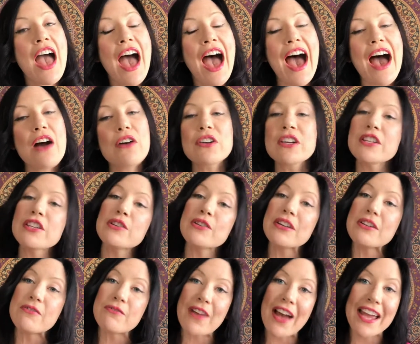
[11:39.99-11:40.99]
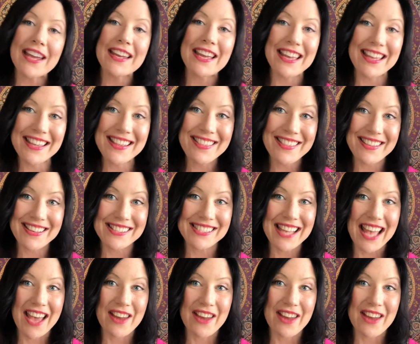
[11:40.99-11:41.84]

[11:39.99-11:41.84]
how can you invite in this